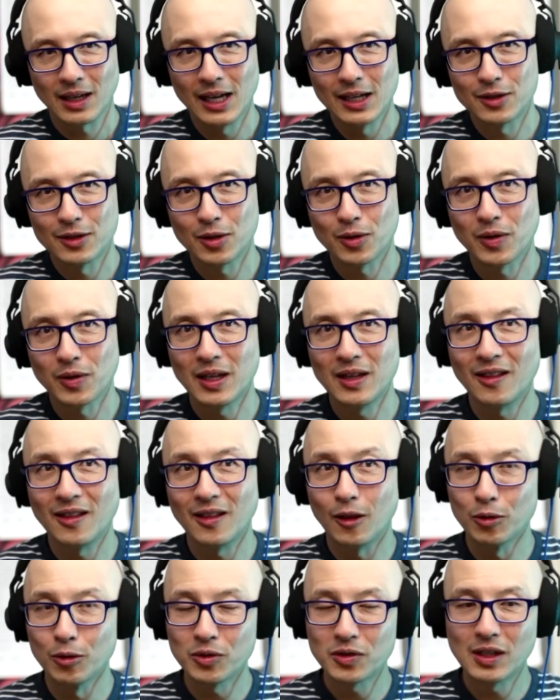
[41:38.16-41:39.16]
And so then
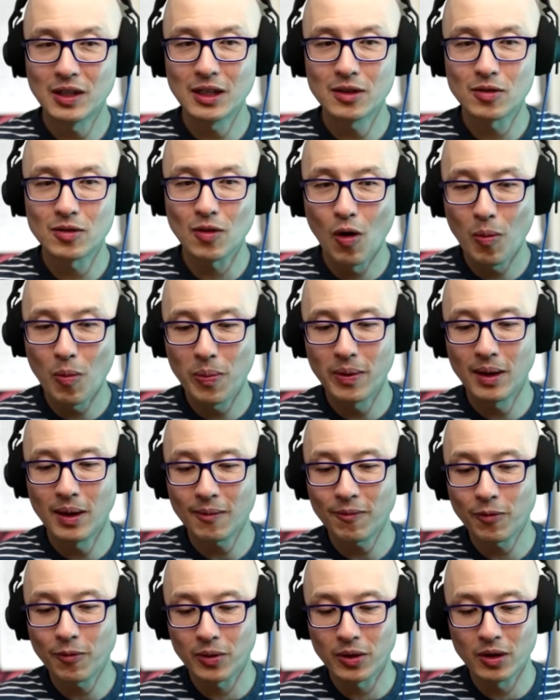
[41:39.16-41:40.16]
those things open
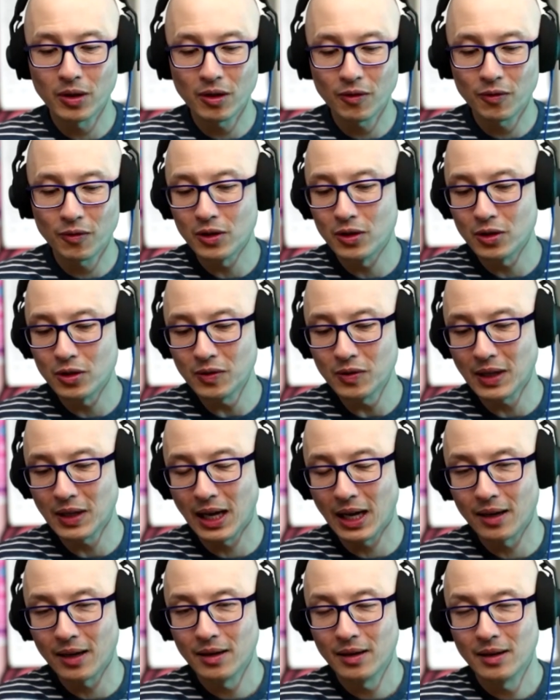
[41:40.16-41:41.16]
up for you if you do
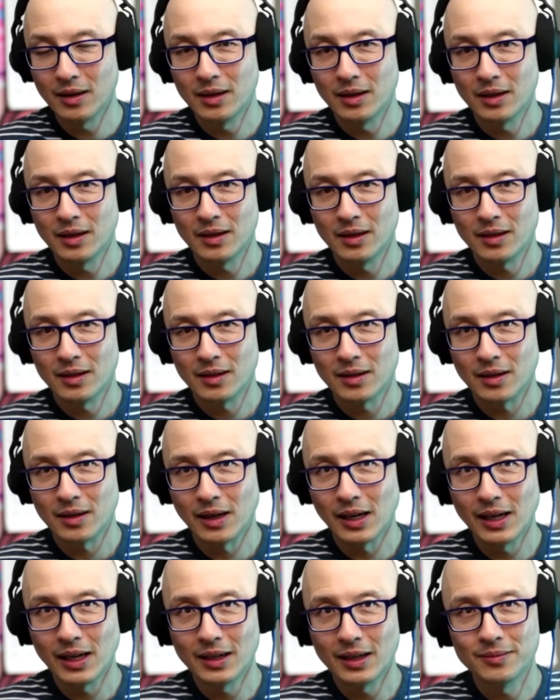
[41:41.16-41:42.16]
that.
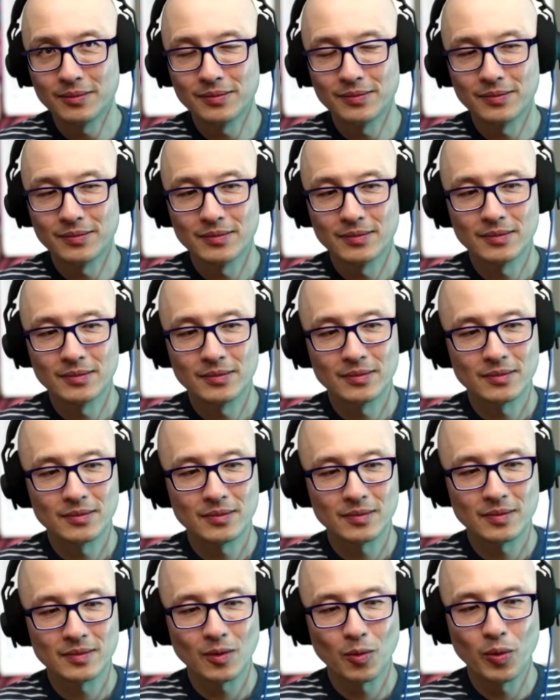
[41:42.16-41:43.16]
And
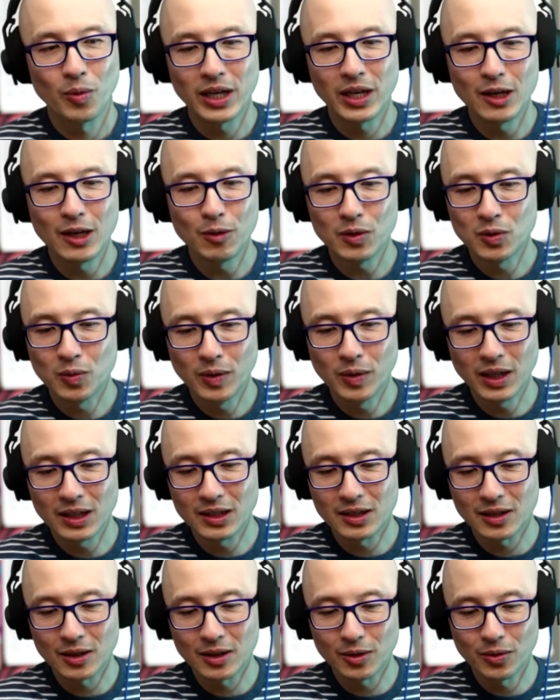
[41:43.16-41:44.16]
what he was
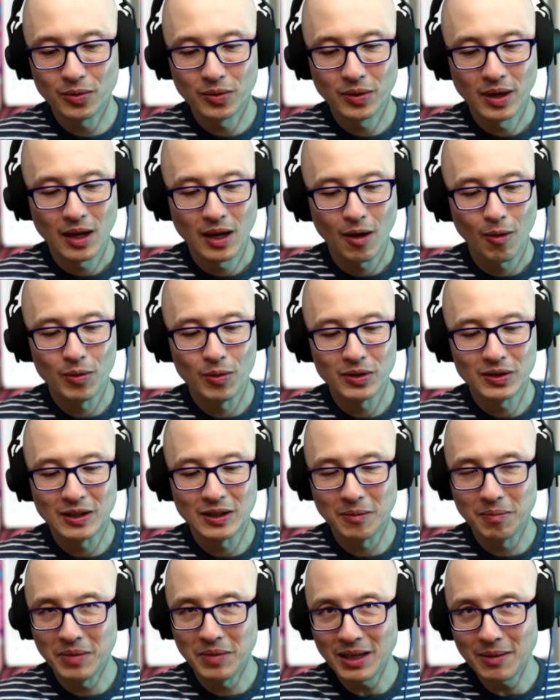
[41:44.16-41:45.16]
willing to do was
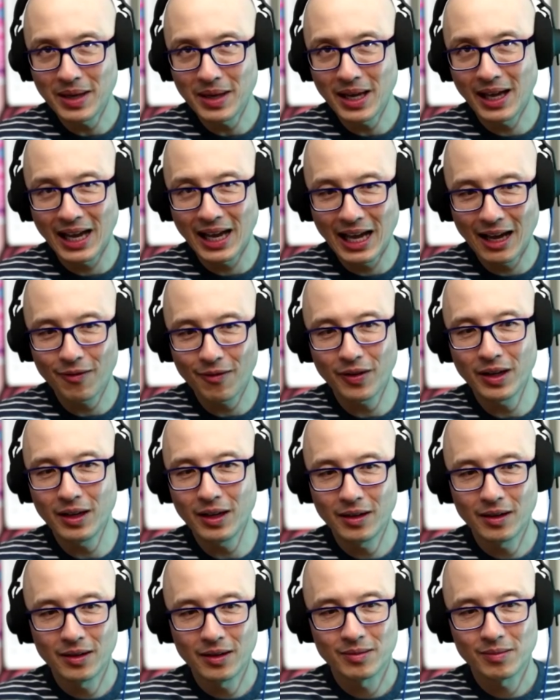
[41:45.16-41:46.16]
to meet me at
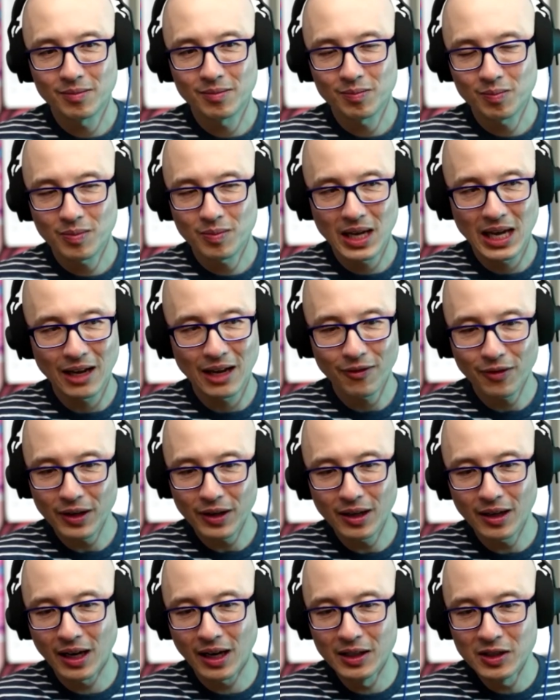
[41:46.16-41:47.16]
every
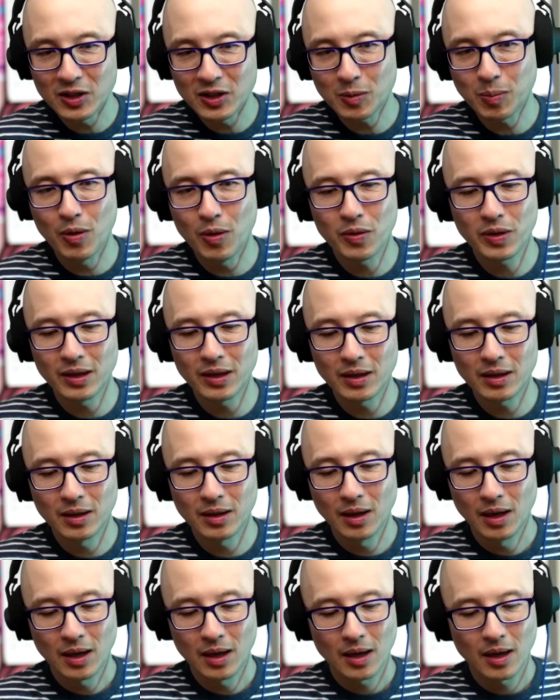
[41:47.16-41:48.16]

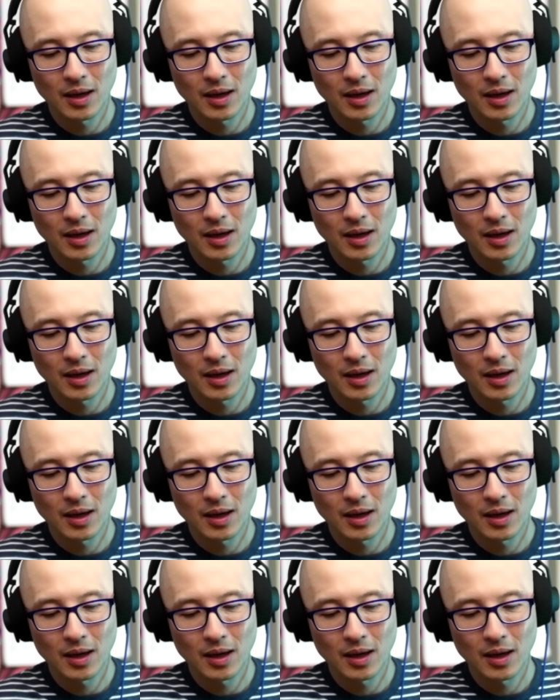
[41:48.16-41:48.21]
unspoken